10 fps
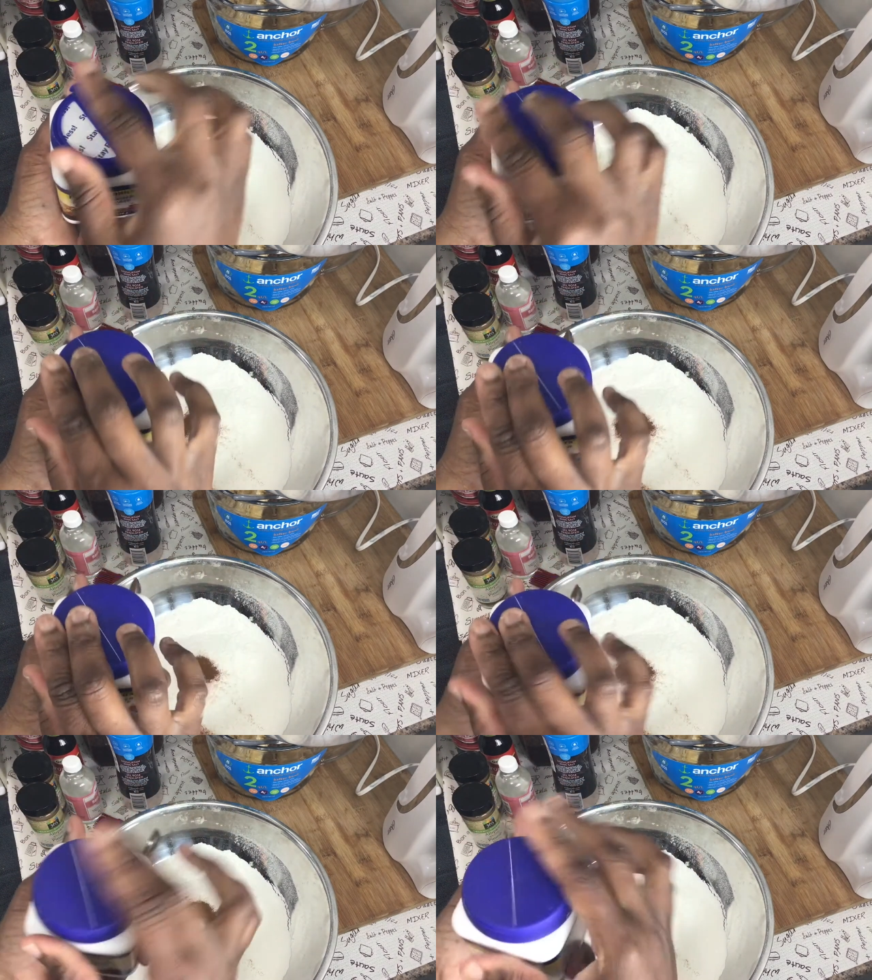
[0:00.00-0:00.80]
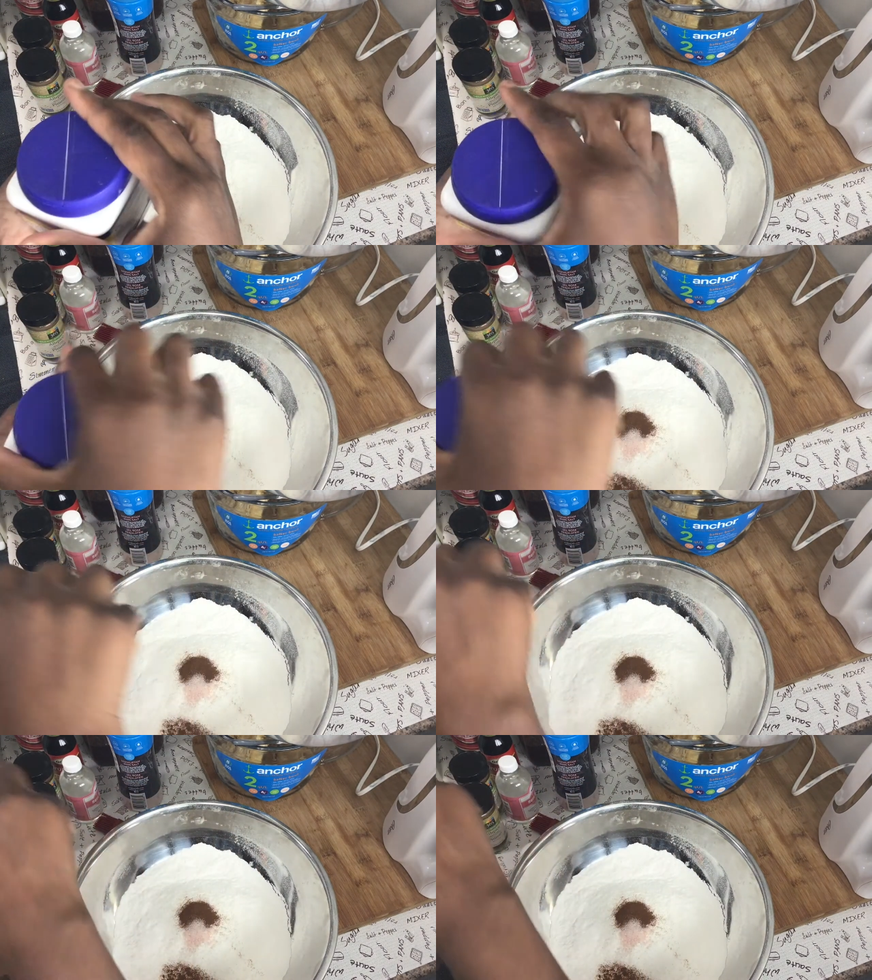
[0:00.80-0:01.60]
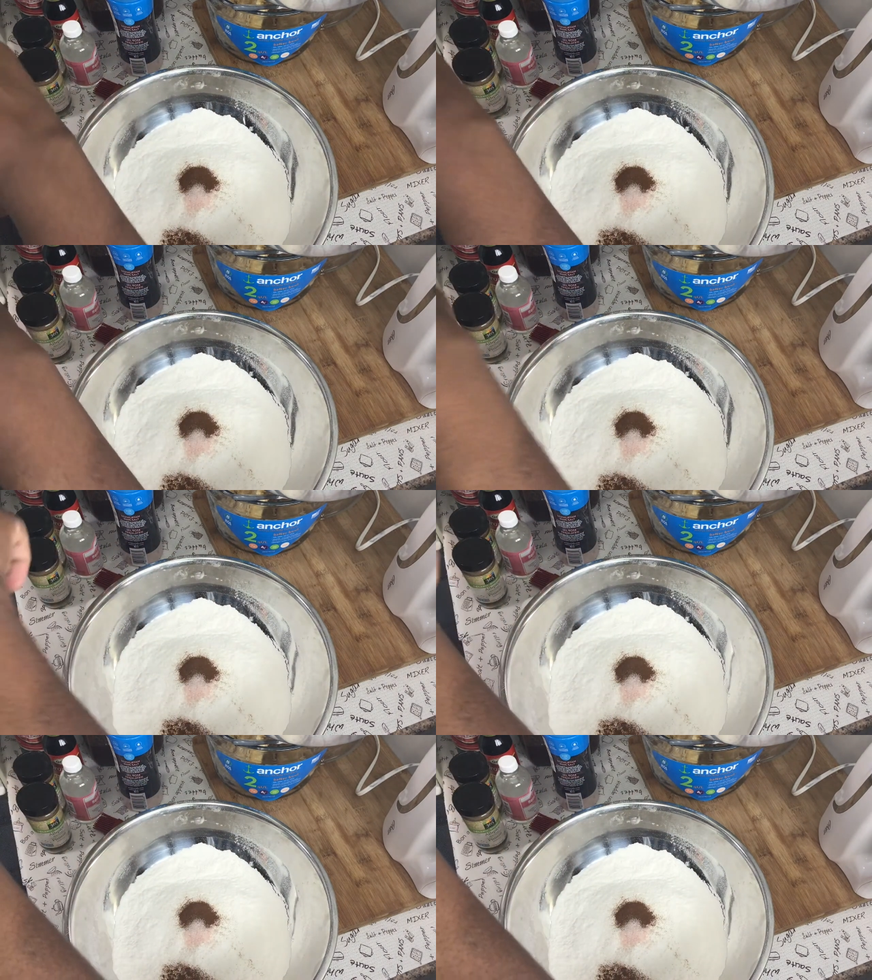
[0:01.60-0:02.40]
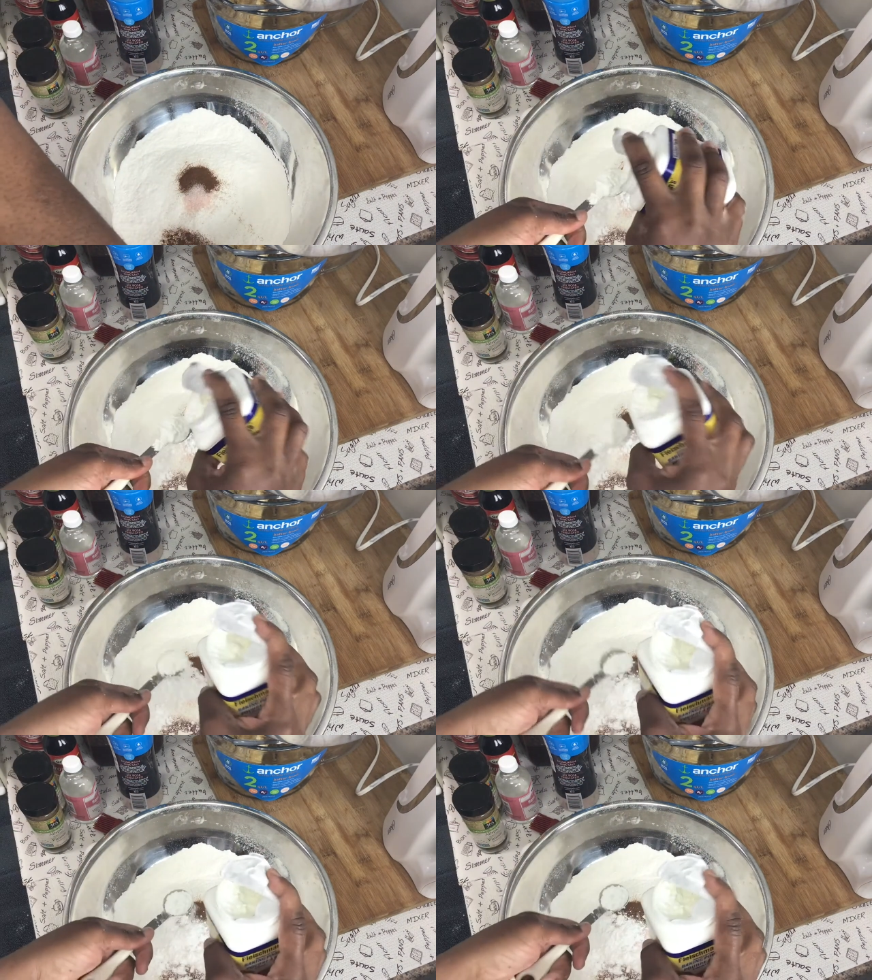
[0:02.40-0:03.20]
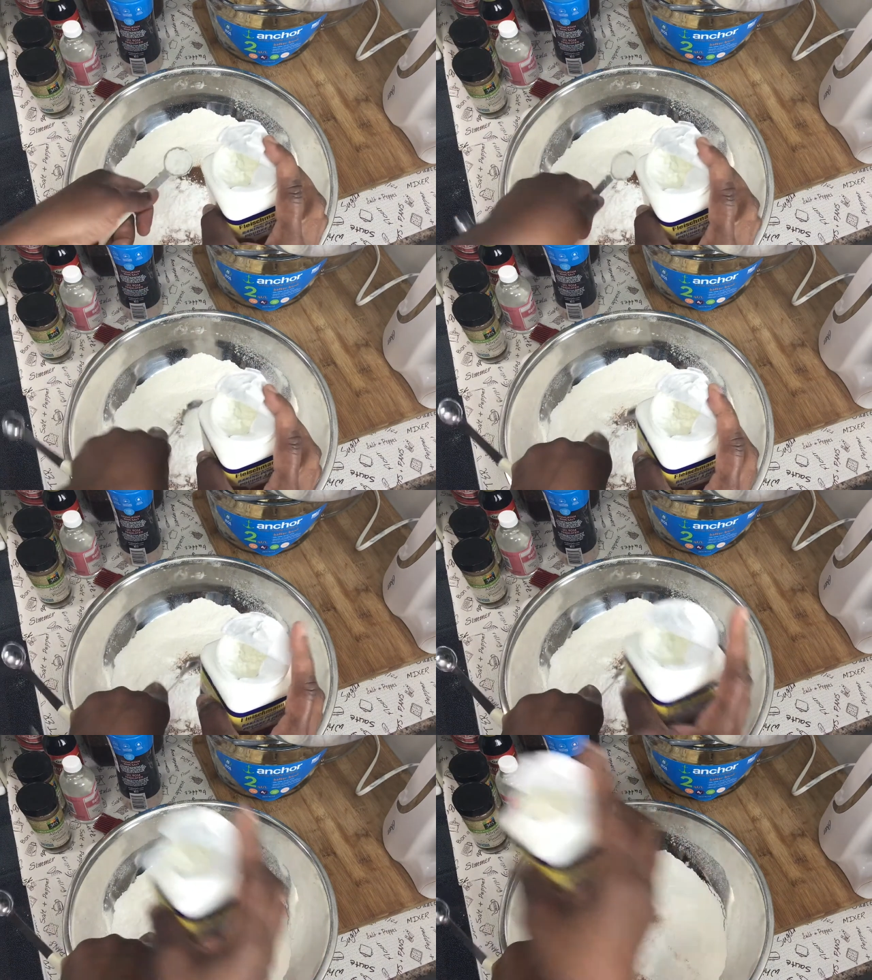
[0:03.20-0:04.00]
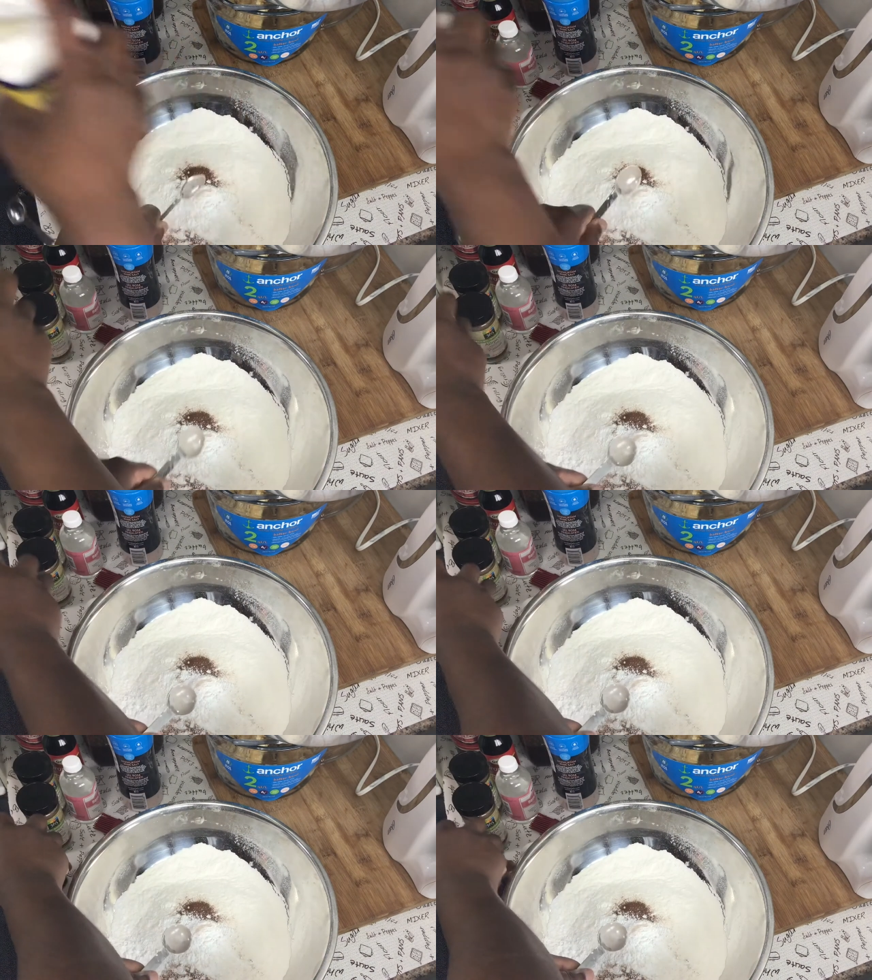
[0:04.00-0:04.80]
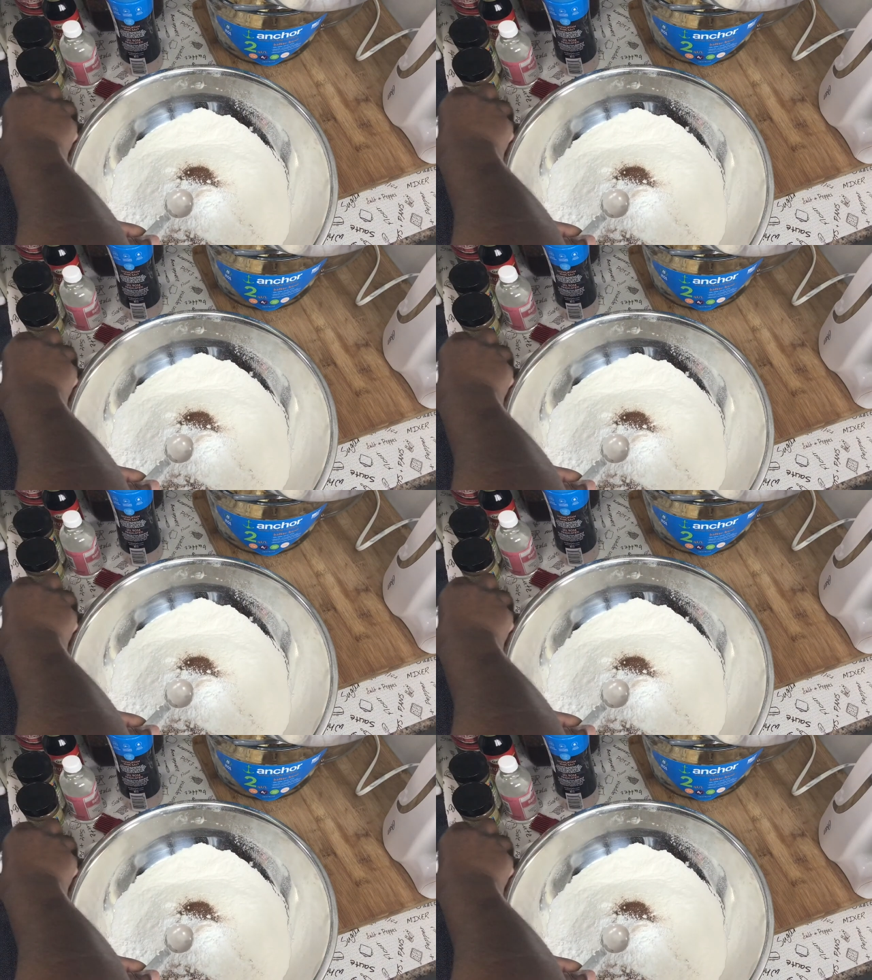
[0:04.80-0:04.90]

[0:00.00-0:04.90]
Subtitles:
No face is visible, so there are no lips to read.